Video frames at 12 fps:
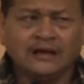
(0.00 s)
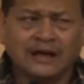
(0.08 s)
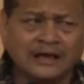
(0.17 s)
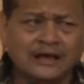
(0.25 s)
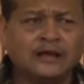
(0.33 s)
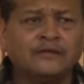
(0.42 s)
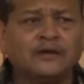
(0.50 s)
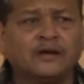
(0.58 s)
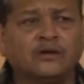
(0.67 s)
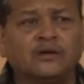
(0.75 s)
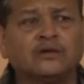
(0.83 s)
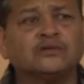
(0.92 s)
Luckily enough, I
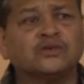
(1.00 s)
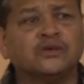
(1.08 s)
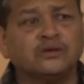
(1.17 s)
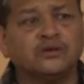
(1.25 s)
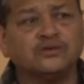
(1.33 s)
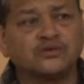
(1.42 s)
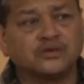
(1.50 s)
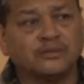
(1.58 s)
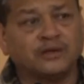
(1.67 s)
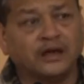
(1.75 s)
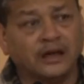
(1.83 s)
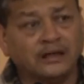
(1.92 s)
got also introduced to
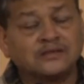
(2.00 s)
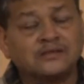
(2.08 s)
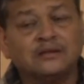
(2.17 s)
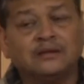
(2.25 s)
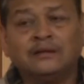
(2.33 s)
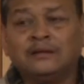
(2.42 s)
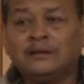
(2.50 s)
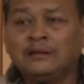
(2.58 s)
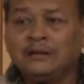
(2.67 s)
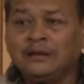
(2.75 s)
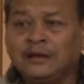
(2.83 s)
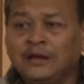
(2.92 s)
something else,
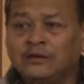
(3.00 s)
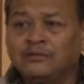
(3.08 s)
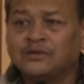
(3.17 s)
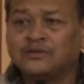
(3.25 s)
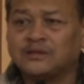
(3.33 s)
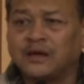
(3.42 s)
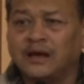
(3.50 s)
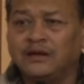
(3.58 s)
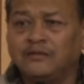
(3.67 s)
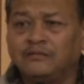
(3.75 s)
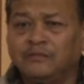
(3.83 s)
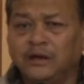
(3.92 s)
which was a
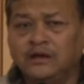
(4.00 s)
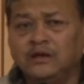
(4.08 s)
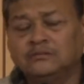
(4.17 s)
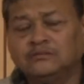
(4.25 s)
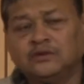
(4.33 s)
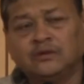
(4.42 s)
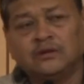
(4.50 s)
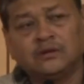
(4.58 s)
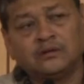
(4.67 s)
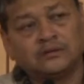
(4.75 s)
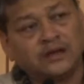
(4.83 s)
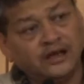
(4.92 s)
kind of medium
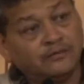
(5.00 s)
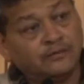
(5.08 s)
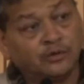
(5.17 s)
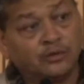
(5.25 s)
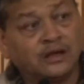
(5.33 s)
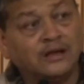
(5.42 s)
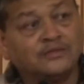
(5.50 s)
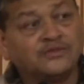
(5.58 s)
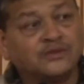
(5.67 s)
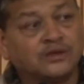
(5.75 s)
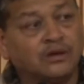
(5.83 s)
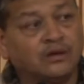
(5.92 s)
or kind of
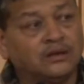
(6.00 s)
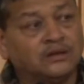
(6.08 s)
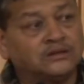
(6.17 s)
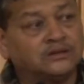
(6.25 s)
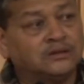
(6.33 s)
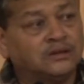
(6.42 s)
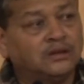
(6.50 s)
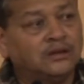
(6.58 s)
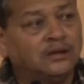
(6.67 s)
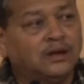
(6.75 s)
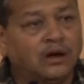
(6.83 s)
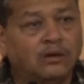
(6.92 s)
programs which are called as
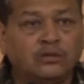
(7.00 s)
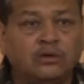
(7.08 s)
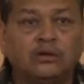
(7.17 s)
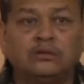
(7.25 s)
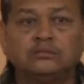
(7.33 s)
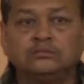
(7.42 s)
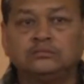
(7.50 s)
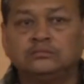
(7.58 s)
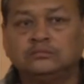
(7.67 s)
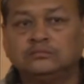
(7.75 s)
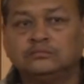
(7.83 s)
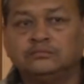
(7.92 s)

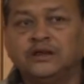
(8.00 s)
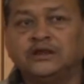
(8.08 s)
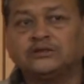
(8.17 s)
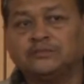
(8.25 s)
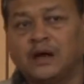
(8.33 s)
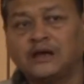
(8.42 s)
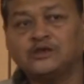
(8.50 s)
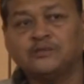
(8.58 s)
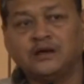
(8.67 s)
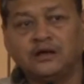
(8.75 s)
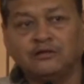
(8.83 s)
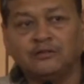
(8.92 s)
outdoor-based
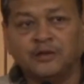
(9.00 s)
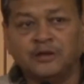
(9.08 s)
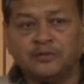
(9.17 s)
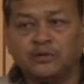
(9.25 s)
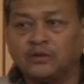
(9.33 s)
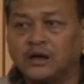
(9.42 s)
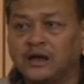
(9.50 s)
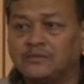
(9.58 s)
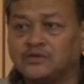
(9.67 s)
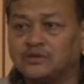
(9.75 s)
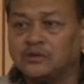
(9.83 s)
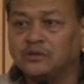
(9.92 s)
management development
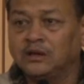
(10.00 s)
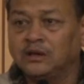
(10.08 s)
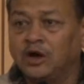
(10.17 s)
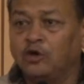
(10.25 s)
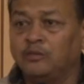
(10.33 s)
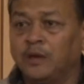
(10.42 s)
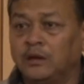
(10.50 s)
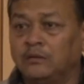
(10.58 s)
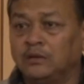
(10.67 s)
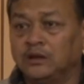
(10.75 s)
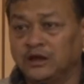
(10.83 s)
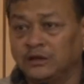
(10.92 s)
programs or
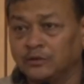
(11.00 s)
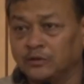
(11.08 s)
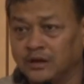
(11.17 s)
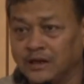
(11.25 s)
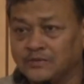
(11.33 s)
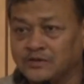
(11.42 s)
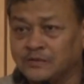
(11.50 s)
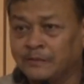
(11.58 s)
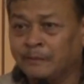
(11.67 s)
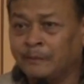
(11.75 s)
outbound learning programs.